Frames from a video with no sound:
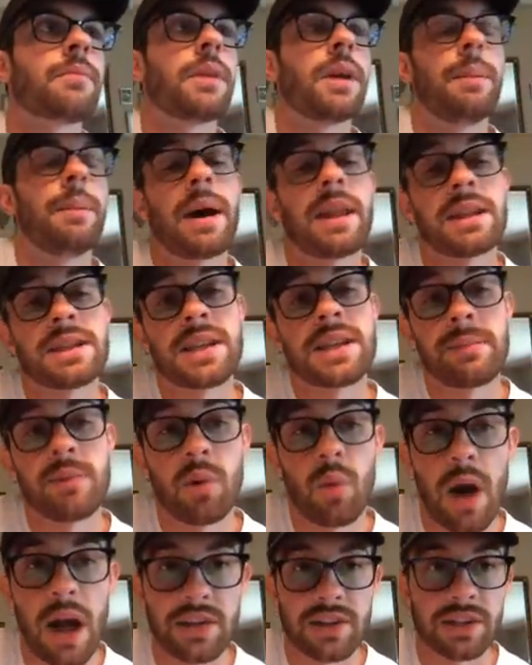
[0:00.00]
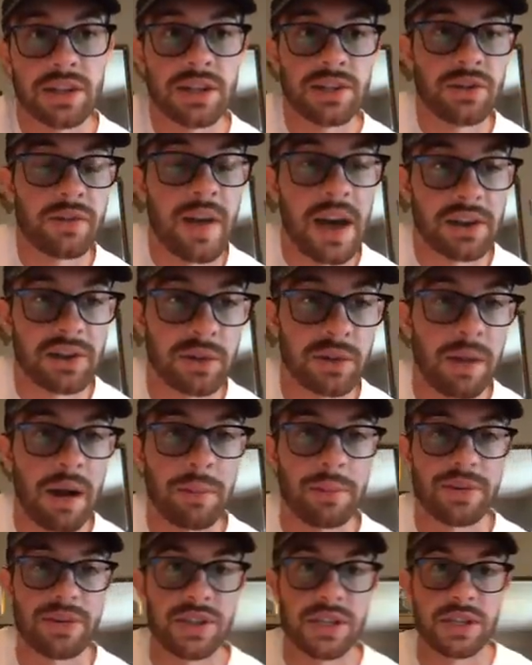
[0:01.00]
By the time you're watching this, you've actually
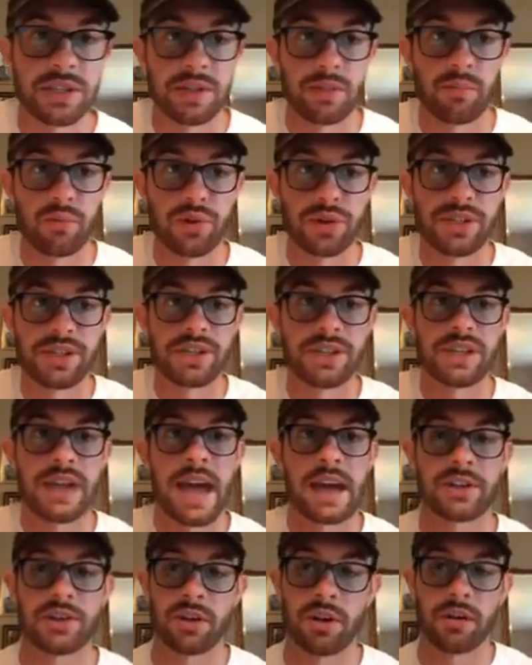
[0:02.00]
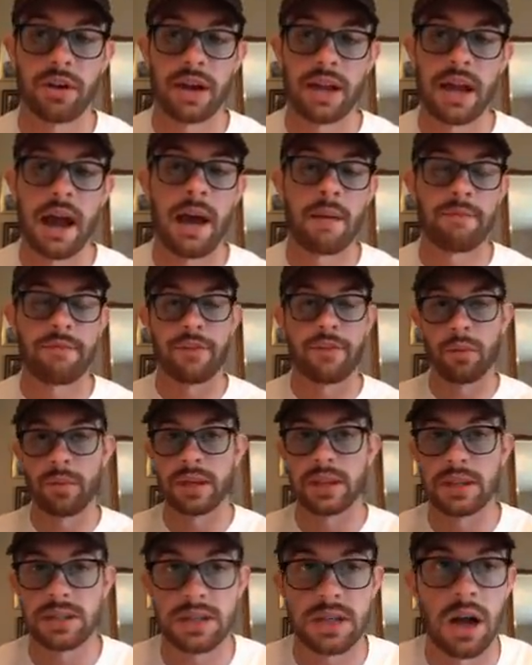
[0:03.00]
probably seen some preseason action already. I'm filming
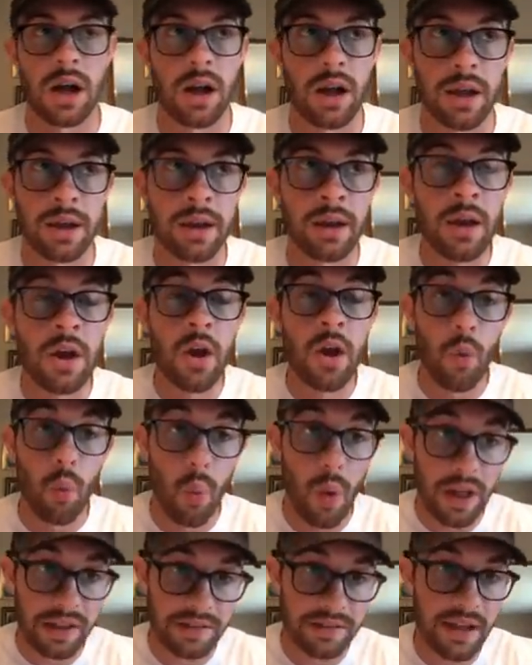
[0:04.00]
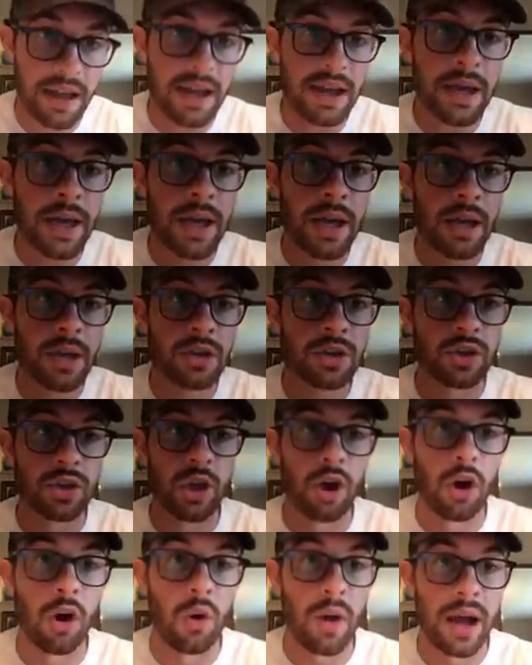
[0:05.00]
this on Wednesday,
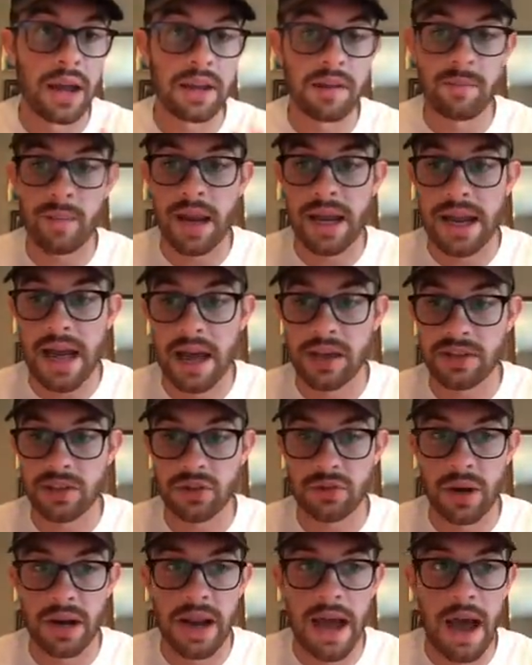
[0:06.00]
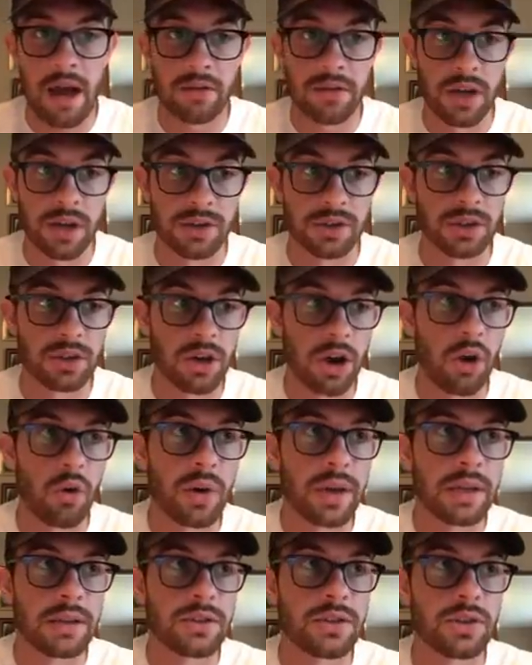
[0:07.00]
so any of my analysis right now doesn't go
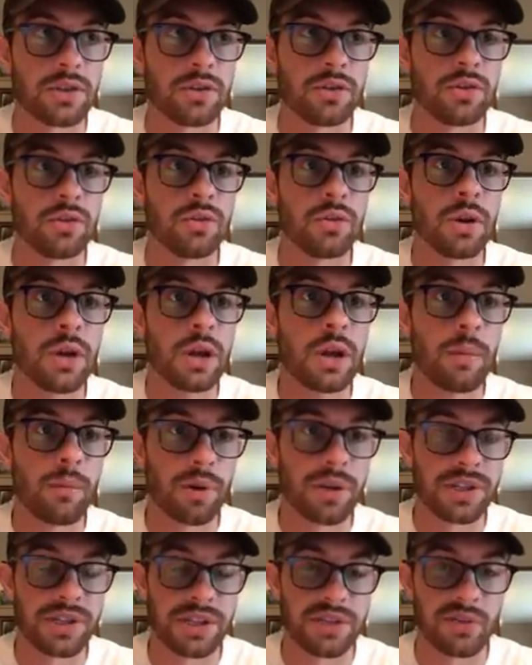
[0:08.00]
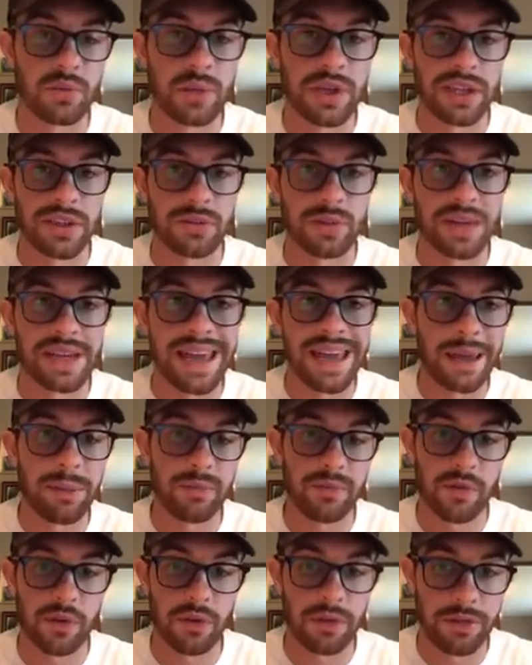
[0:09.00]
into preseason week 3 games
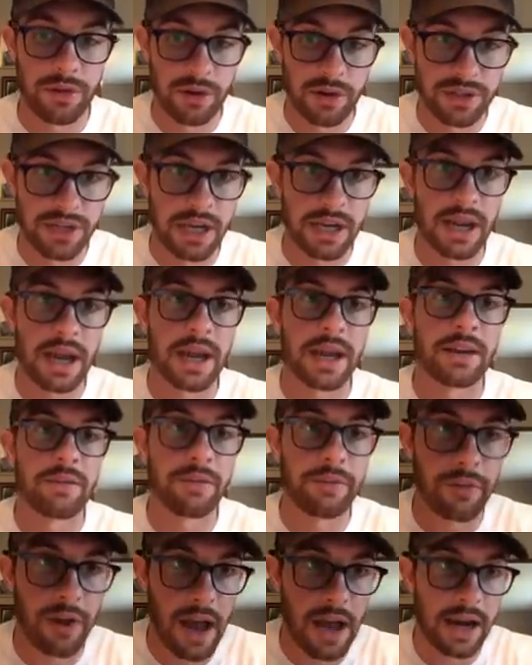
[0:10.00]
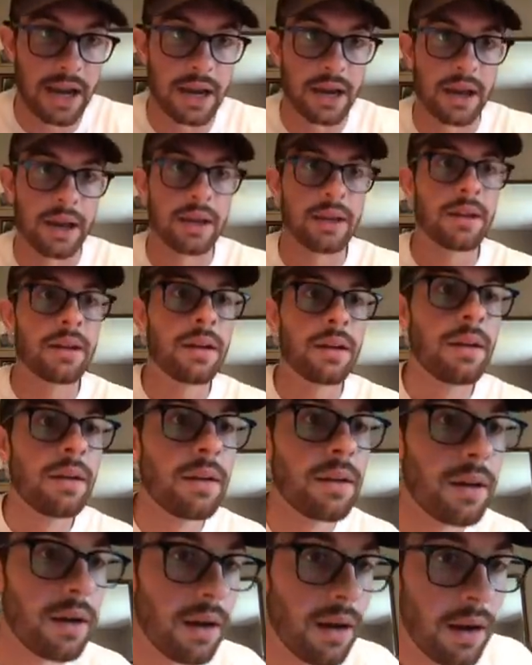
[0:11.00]
for Thursday night, Friday night.
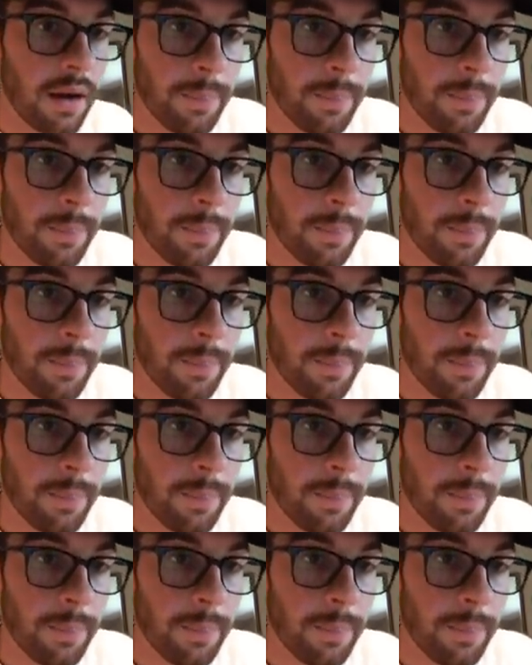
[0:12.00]
So